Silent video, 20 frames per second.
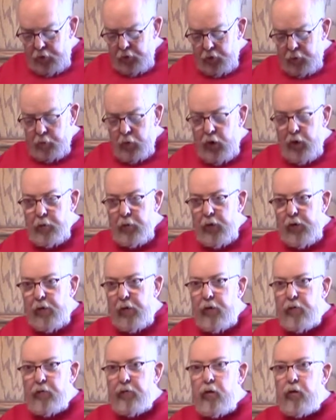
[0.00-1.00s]
Cooked properly,
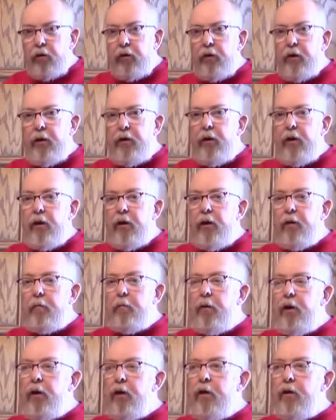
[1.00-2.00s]
and the first thing that hit
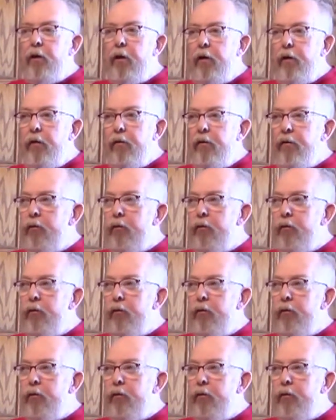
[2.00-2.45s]
me is a